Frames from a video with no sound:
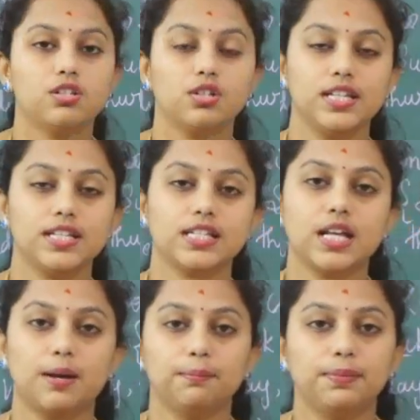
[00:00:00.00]
So this
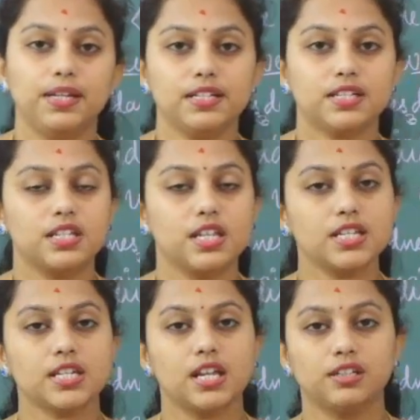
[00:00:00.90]
completes
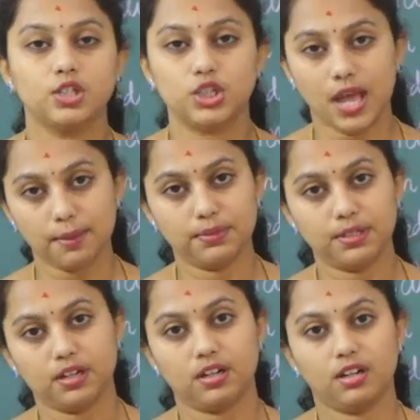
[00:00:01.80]
this
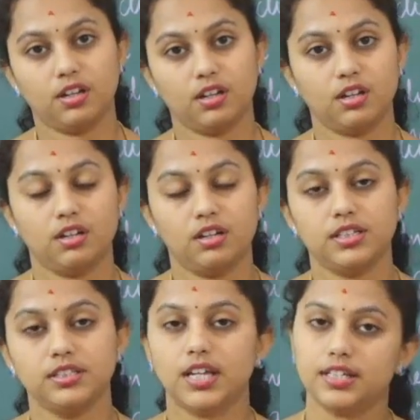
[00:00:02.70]
chapter.
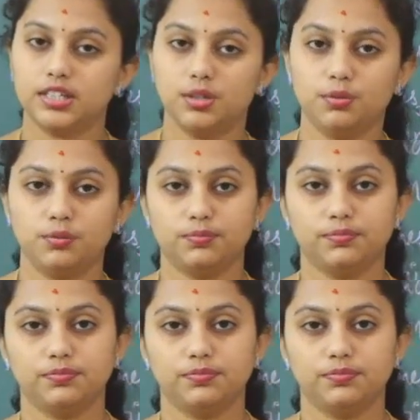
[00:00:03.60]
Thank you.